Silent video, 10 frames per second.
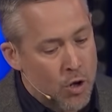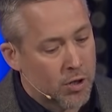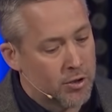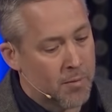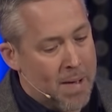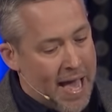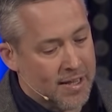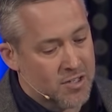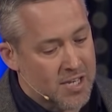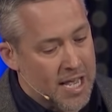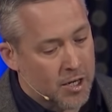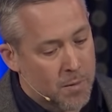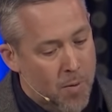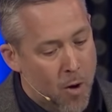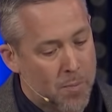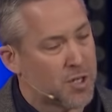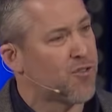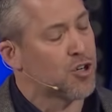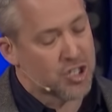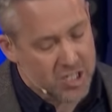you can look back and see a good purpose
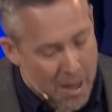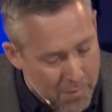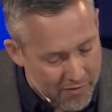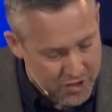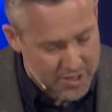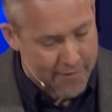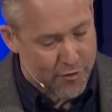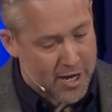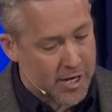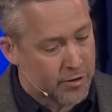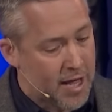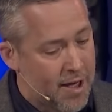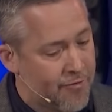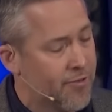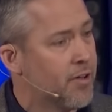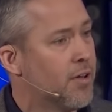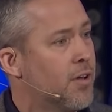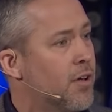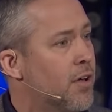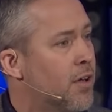for some of the suffering in your life,
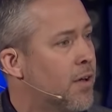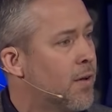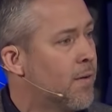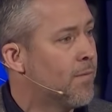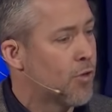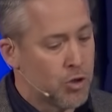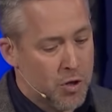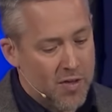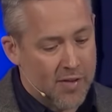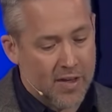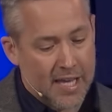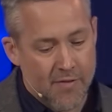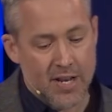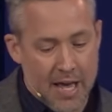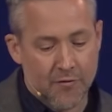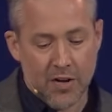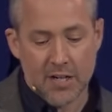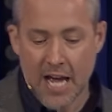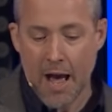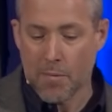don't you think that given
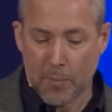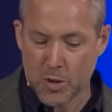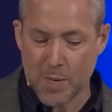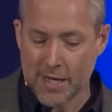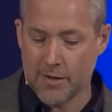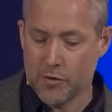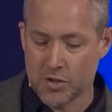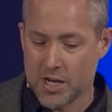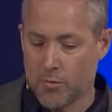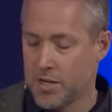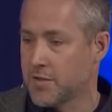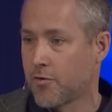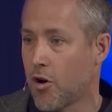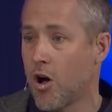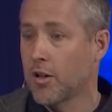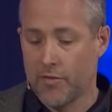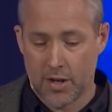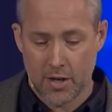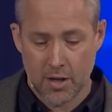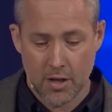infinite time and perspective, you'll see a reason for all of
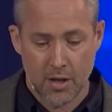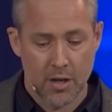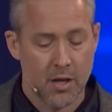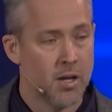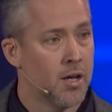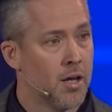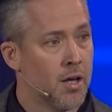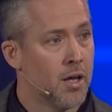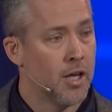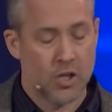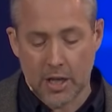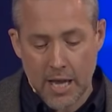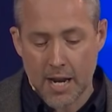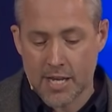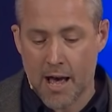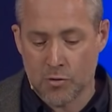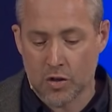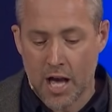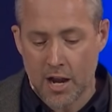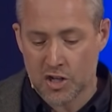it? You see, a lot of times
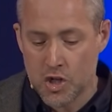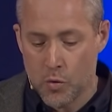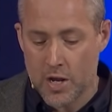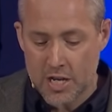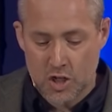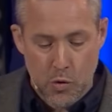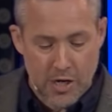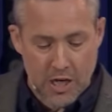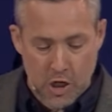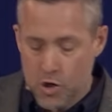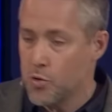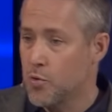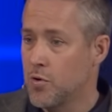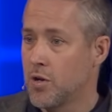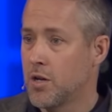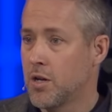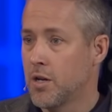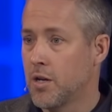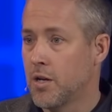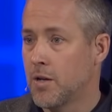what God is doing, He's doing in you.
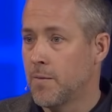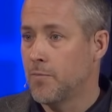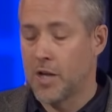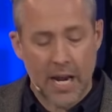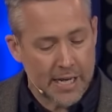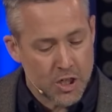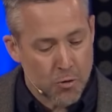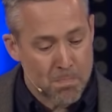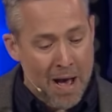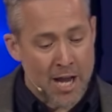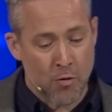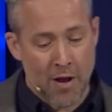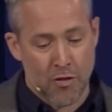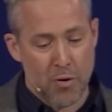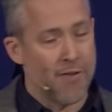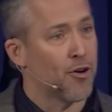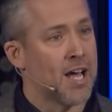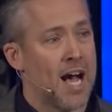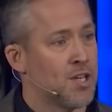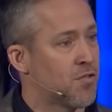You got to get your mind around three
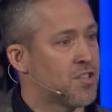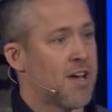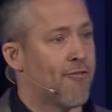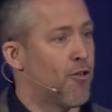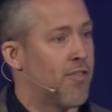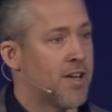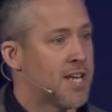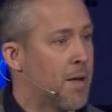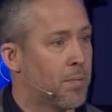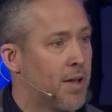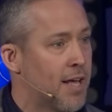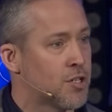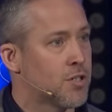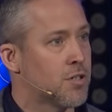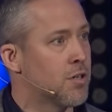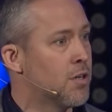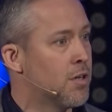different kinds of suffering that take place,